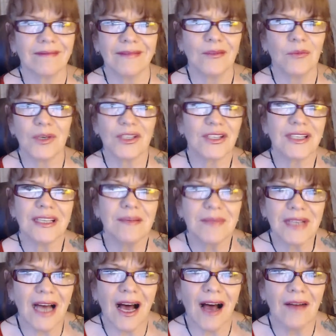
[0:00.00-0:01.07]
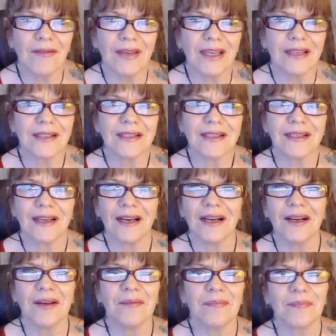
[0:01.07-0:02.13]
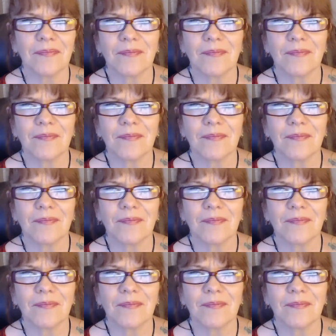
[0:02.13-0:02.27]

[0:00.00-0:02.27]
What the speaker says: which seems obvious. And